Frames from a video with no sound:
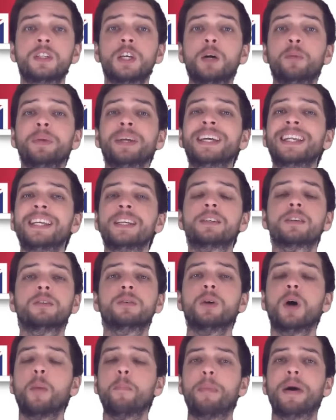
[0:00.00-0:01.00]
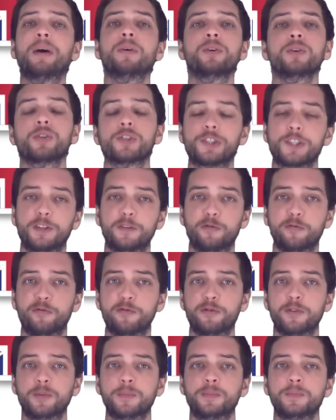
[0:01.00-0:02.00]
Tell me a little about
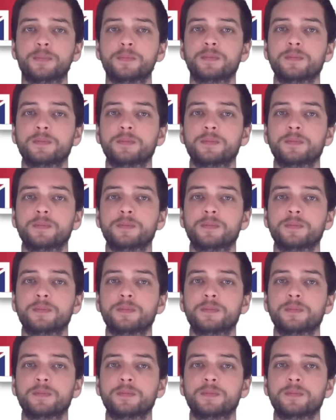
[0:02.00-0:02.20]
yourself.